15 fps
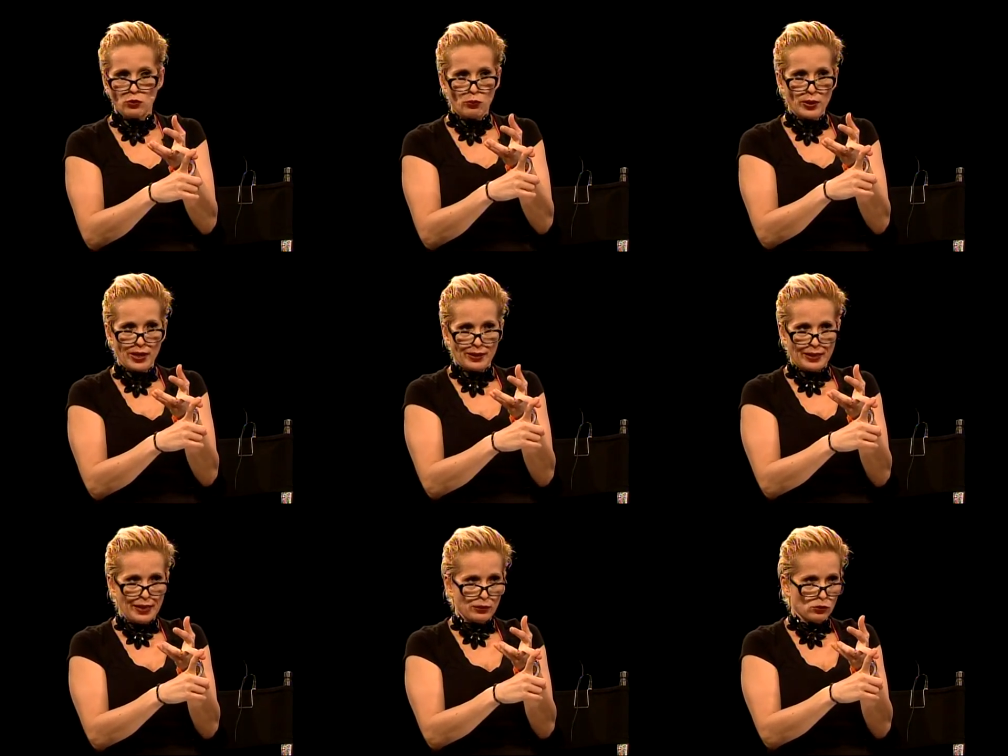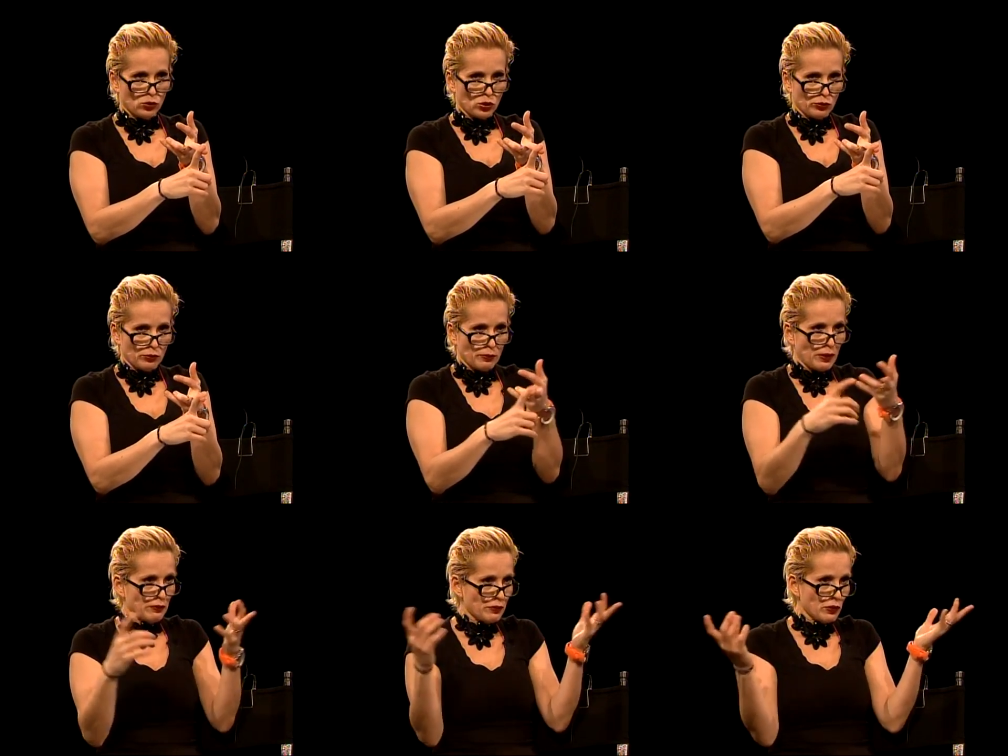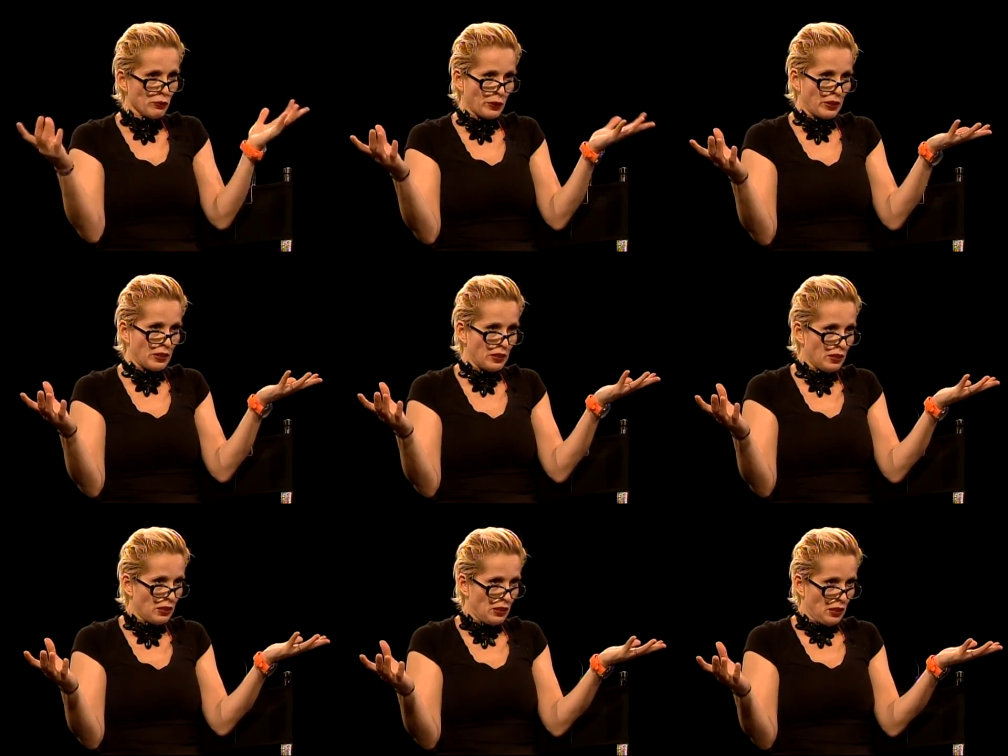You, we get actors from
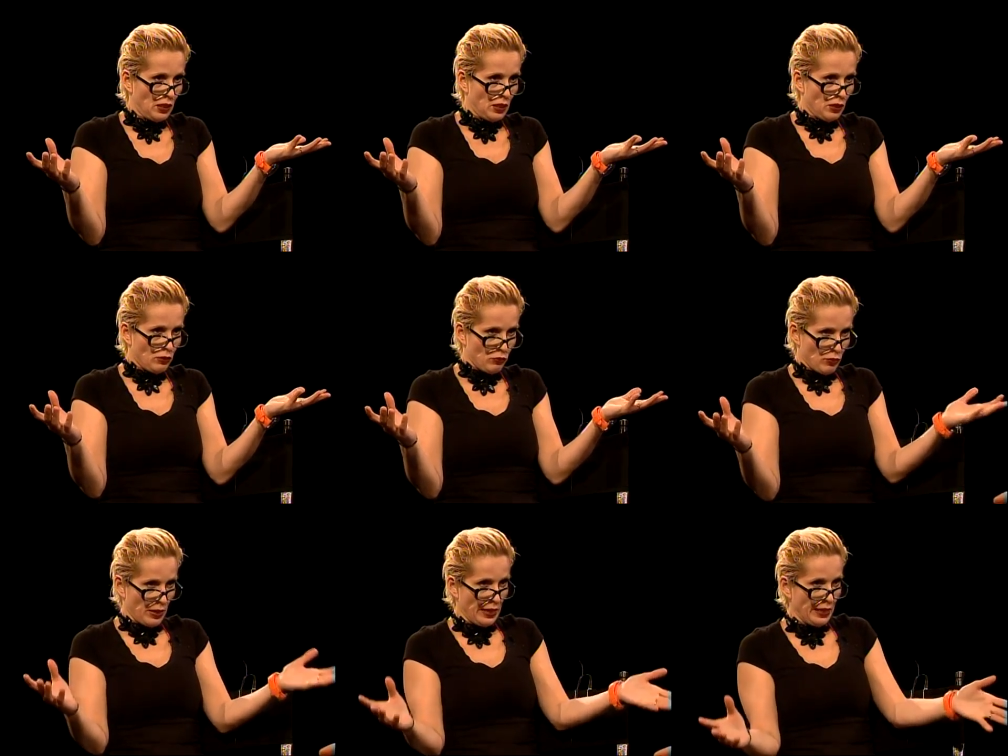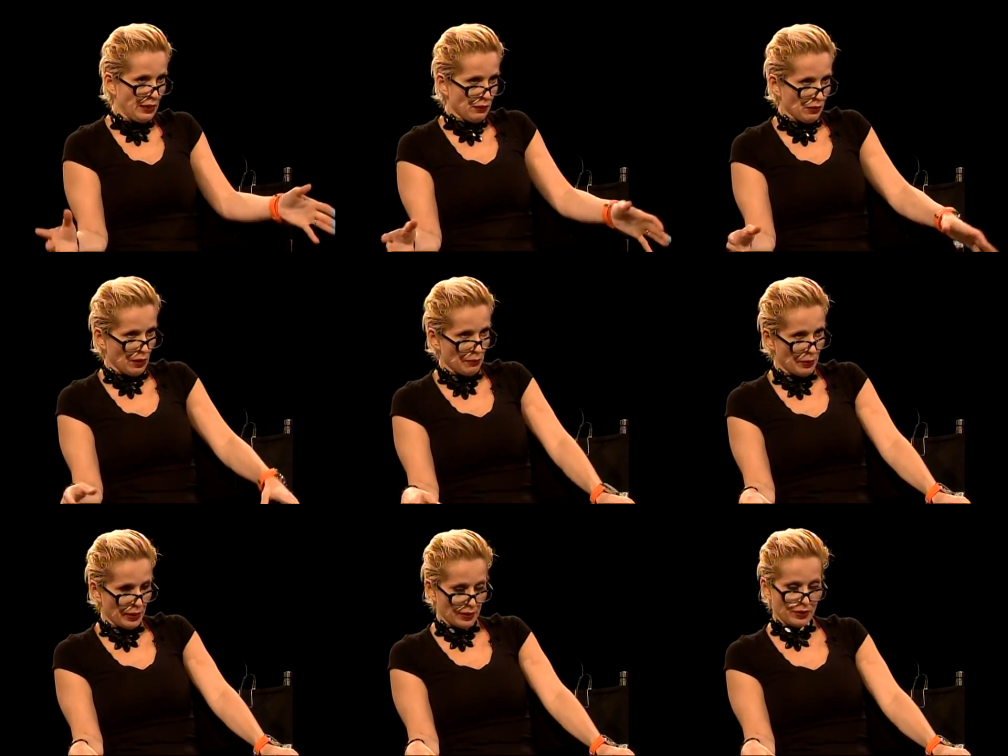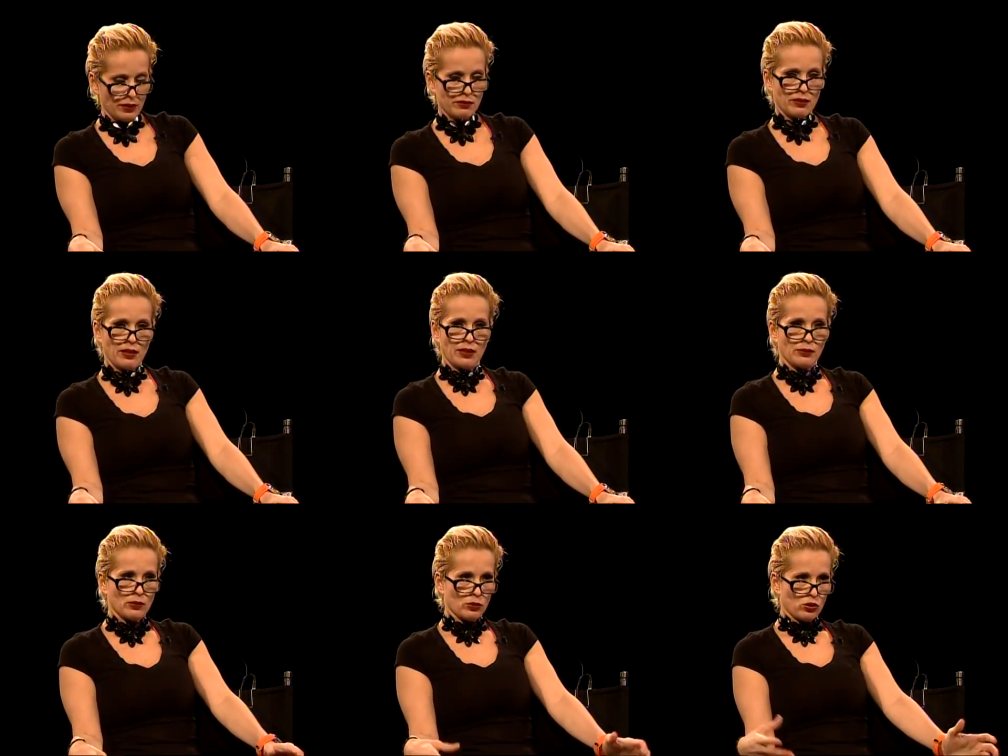everywhere. Yeah. Right? I mean, it's
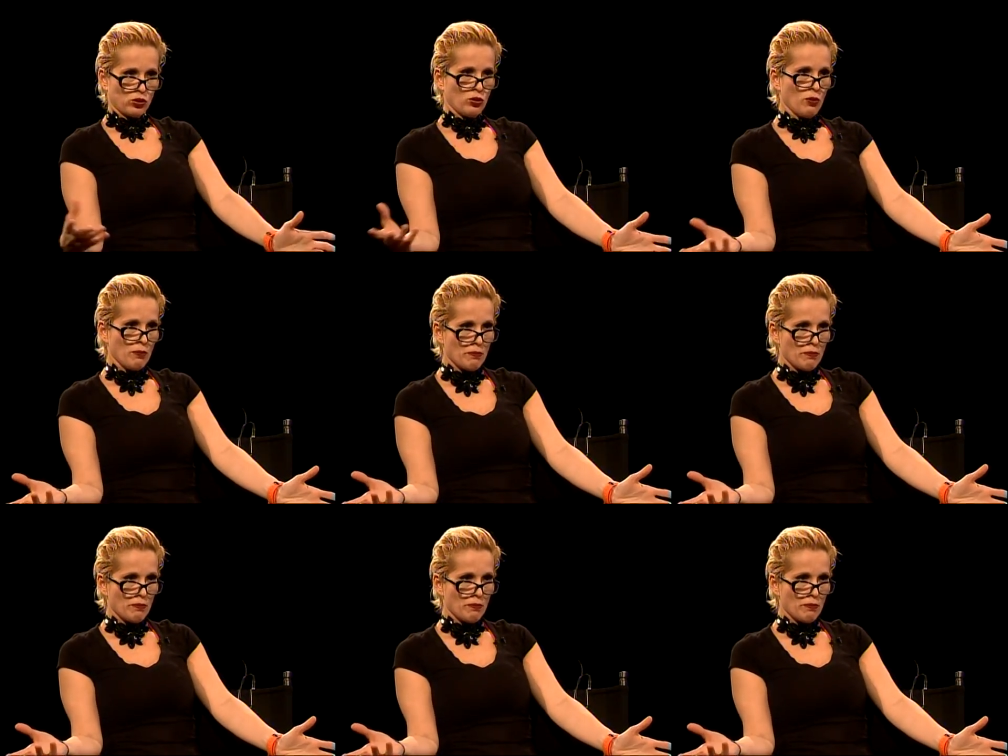like there's so